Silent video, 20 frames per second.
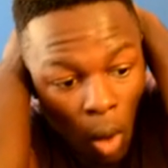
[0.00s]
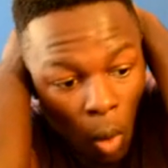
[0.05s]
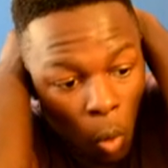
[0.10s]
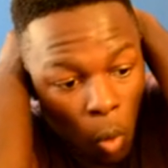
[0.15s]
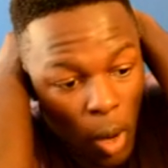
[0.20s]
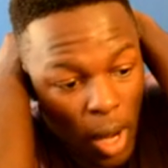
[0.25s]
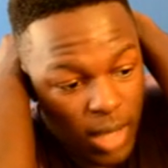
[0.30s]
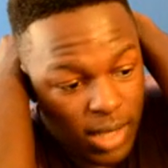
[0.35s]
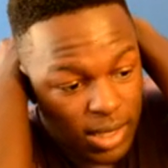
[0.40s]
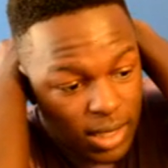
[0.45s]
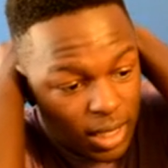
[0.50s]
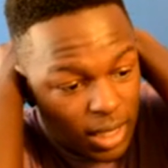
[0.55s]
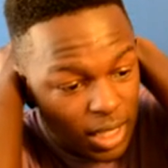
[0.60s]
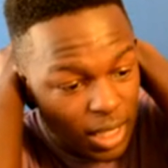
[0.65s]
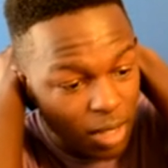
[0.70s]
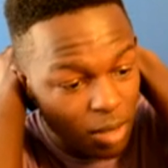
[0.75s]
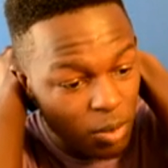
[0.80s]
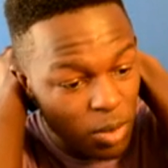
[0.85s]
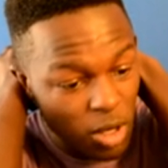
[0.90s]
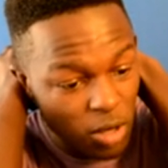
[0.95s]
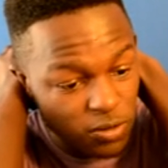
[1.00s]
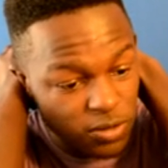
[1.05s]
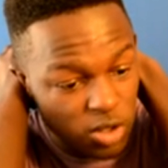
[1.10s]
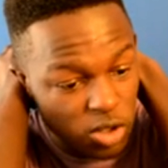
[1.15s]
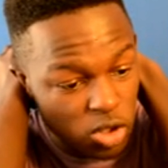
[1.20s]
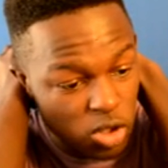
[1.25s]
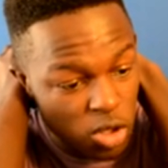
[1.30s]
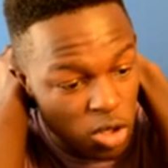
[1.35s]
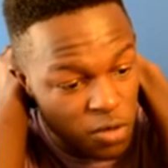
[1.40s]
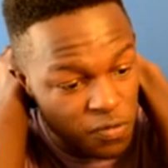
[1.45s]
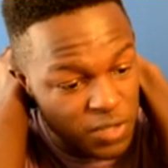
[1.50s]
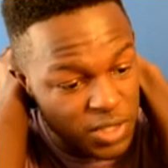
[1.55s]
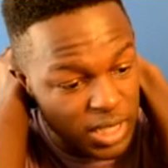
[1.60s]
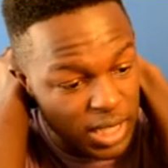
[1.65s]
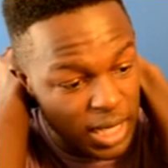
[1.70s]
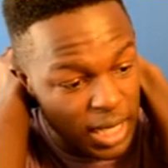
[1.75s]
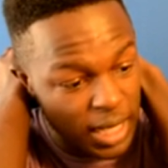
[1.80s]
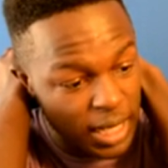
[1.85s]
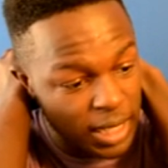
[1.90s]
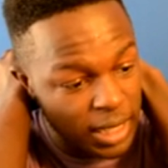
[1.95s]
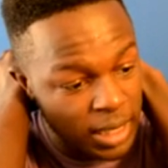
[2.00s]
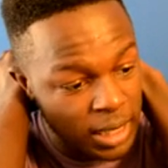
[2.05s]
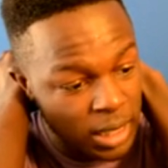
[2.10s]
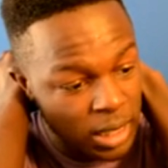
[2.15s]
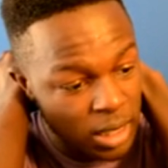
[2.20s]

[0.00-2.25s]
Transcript: Why is it kicked me off the servers again?